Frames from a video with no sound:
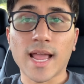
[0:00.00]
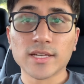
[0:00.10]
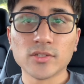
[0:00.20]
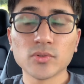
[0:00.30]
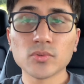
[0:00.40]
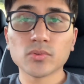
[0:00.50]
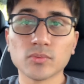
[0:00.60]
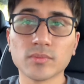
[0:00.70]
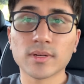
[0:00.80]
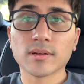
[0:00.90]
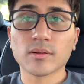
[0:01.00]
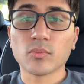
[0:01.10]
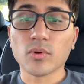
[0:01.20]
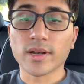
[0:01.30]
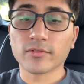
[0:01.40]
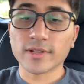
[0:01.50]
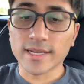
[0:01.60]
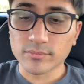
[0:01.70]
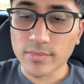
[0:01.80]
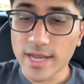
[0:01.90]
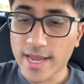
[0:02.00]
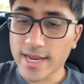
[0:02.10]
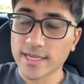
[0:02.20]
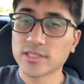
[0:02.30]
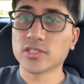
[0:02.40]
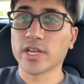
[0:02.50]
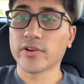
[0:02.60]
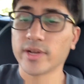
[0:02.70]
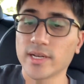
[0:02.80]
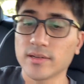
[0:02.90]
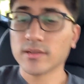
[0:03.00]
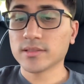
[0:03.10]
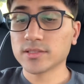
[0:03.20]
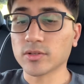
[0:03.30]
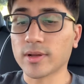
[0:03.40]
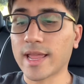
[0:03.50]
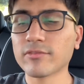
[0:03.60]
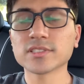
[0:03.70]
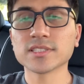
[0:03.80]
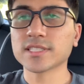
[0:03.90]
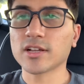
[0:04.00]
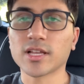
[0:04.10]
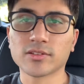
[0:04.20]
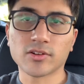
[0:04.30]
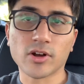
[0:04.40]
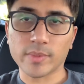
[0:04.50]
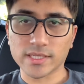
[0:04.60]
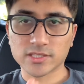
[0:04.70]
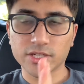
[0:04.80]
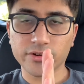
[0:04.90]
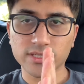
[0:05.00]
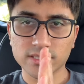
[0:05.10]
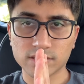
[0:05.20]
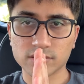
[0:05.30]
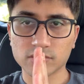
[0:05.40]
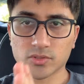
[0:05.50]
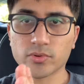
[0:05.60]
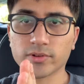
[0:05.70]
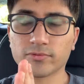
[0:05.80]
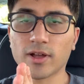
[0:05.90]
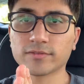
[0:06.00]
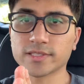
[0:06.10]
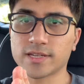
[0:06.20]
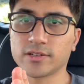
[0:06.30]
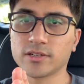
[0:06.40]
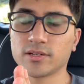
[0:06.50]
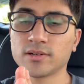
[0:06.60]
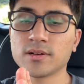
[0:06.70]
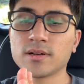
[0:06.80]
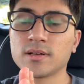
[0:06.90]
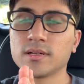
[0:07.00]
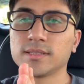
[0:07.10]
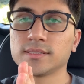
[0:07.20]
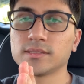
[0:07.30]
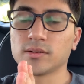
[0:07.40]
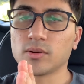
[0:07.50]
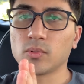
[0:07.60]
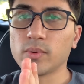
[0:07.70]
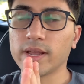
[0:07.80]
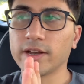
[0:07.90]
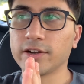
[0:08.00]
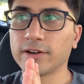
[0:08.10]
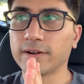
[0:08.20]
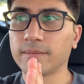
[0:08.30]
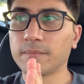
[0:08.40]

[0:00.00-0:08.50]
do want to get my steering. So ever since I got the car, my steering's sort of off center. So where